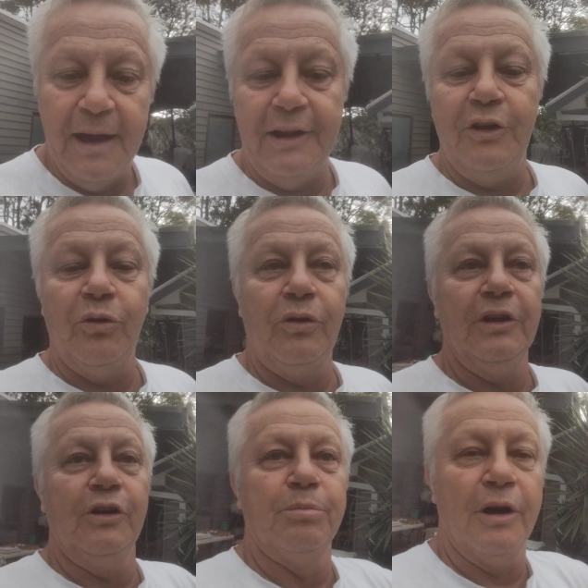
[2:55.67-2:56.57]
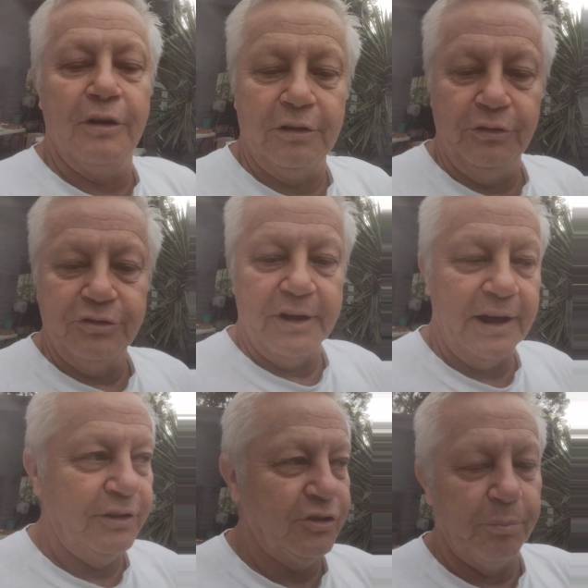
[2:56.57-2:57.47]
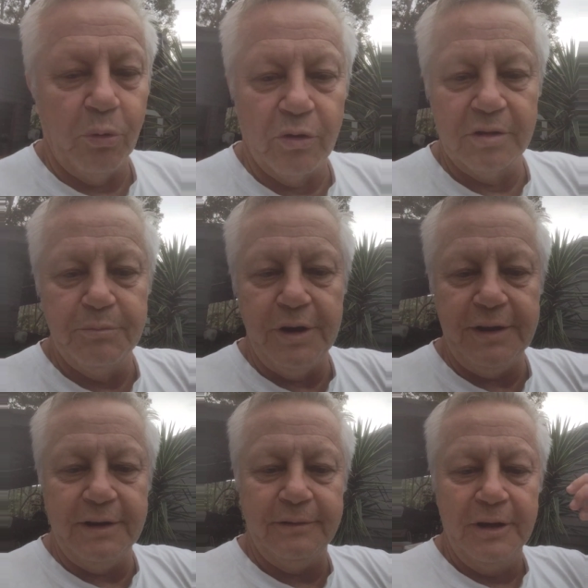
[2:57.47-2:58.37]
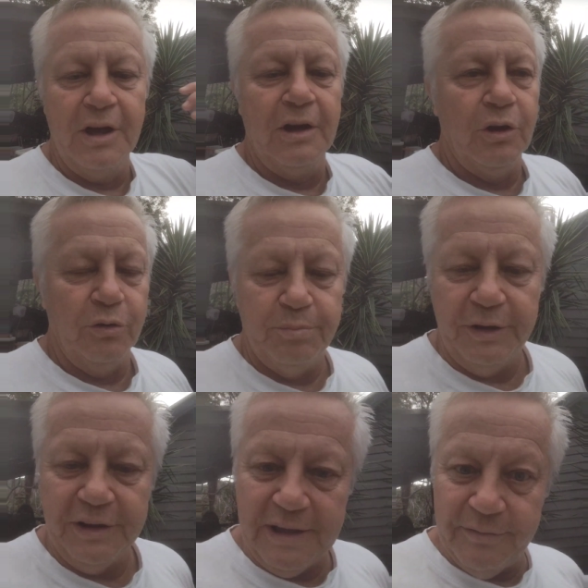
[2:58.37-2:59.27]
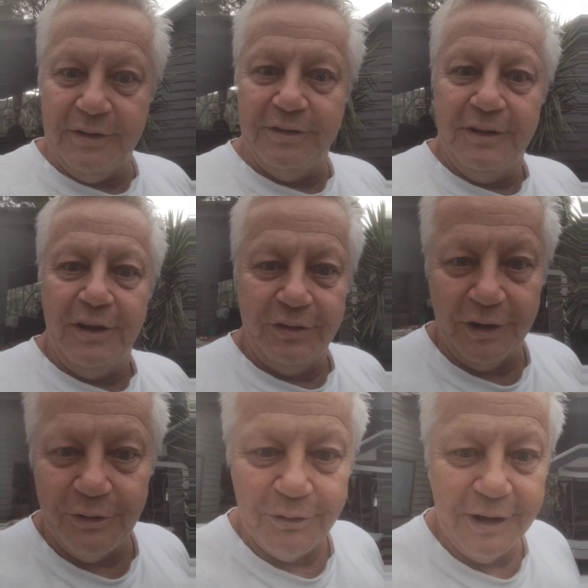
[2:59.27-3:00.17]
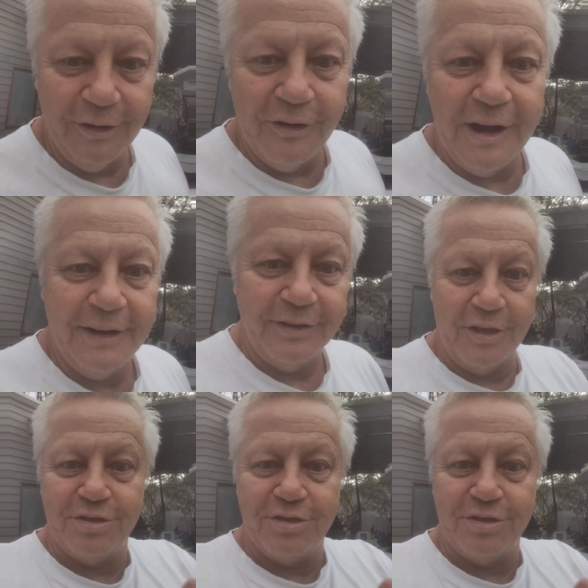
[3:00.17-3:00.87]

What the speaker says: and all hell broke loose. They had the support of the media, who'd been given the green light, the